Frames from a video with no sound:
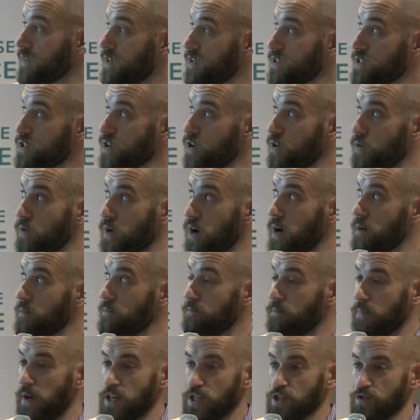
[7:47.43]
So
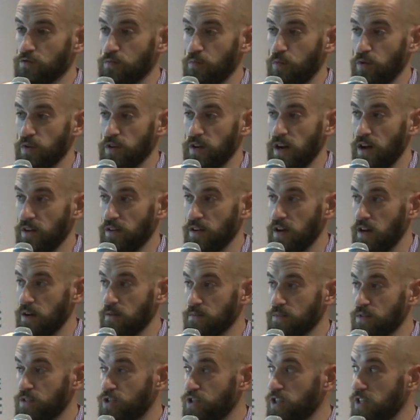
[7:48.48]
patient-reported
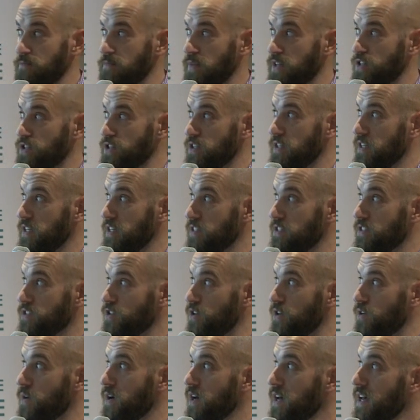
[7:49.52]
outcomes, Jean mentioned these.
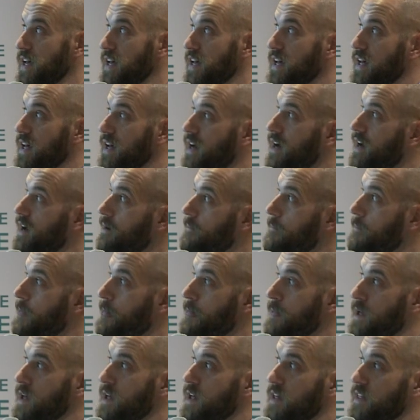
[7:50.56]
So
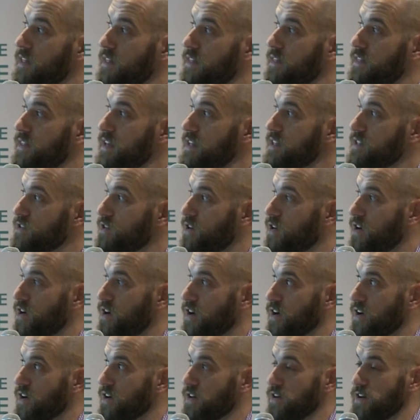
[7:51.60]
these
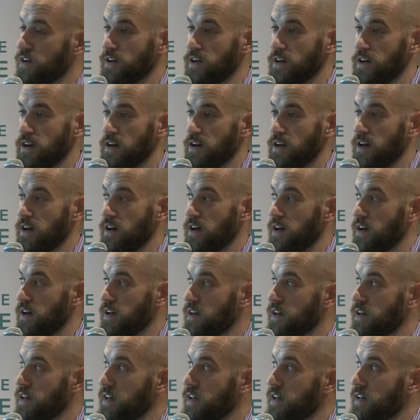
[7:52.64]
are,
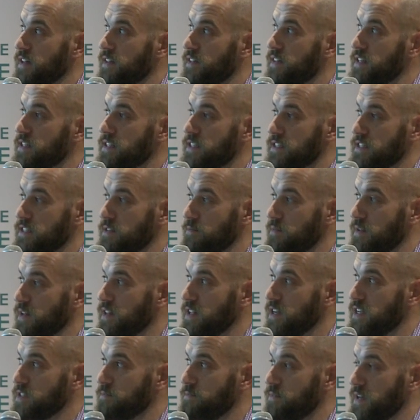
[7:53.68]
this is something
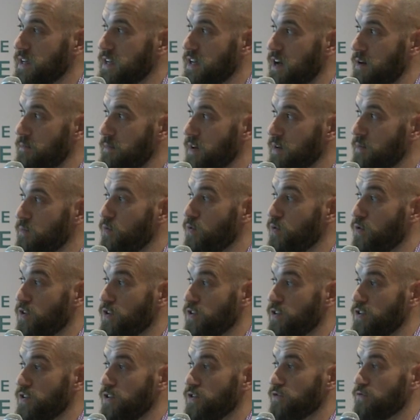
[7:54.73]
that is becoming
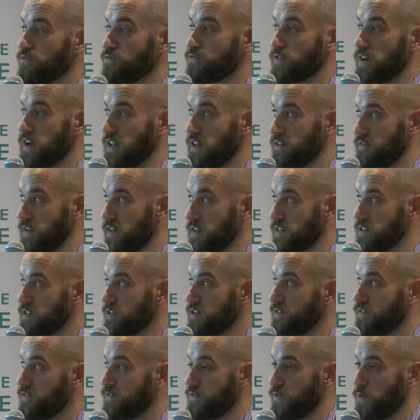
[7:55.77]
more relevant
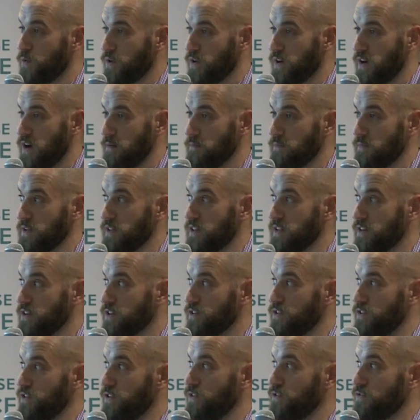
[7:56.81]
for
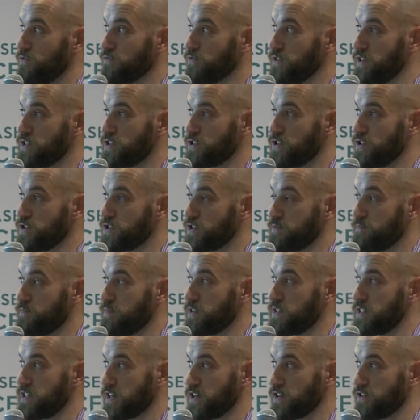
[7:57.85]
clinical research,
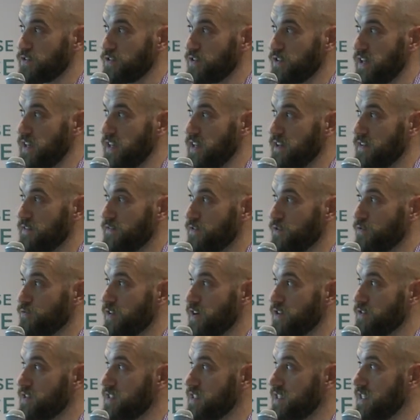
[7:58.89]
particularly for
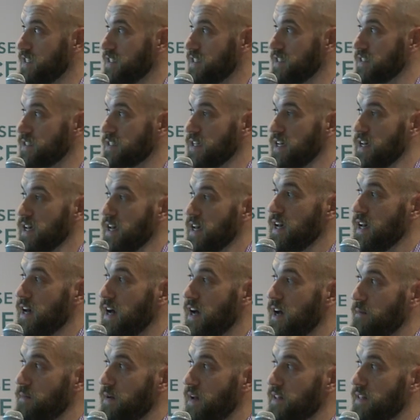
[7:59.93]
rare diseases.
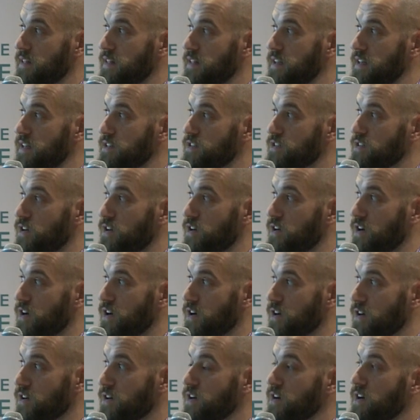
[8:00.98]
And these
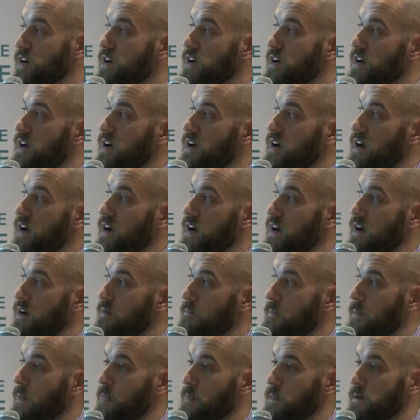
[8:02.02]
are
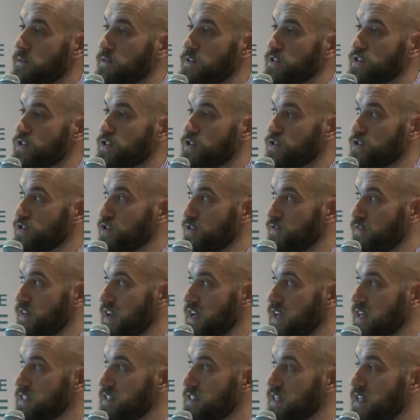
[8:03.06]

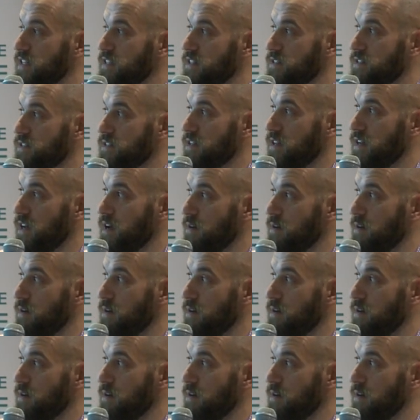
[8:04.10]
surveys and